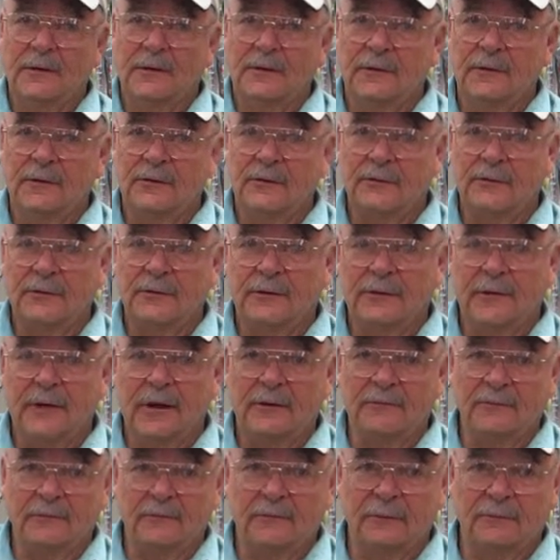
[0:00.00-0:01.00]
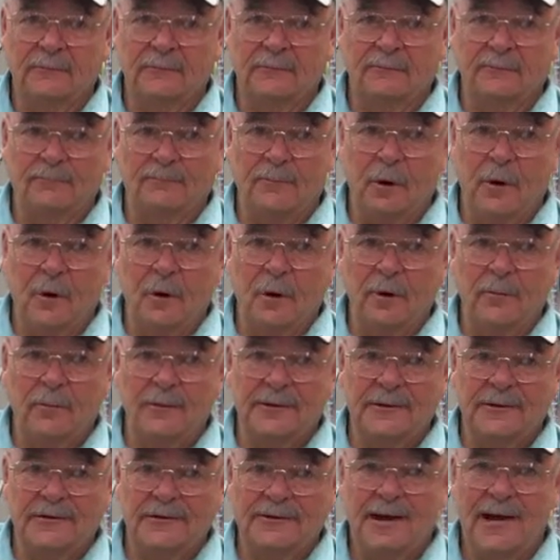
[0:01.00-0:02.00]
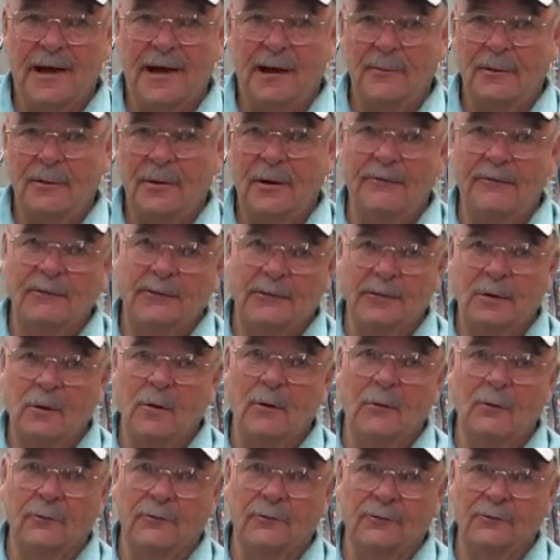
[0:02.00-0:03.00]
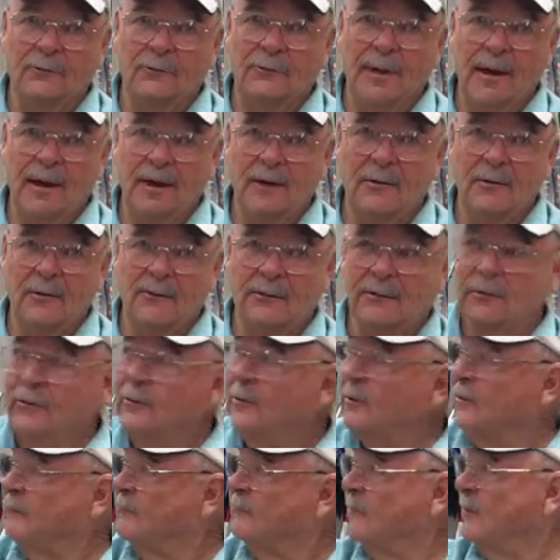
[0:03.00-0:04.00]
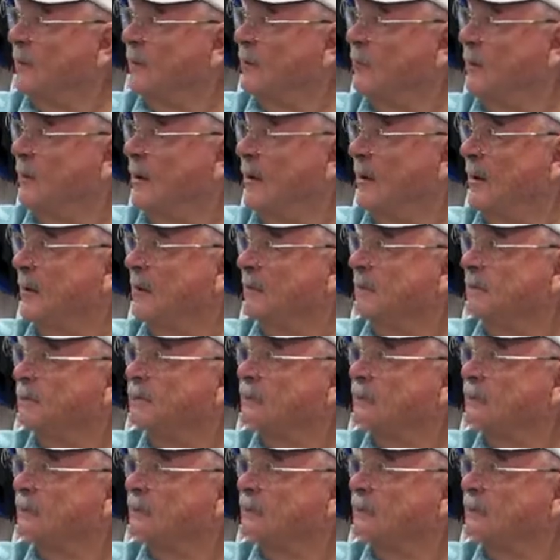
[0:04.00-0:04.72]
This hook has a little barb at the top of it that holds the bait on the hook very well.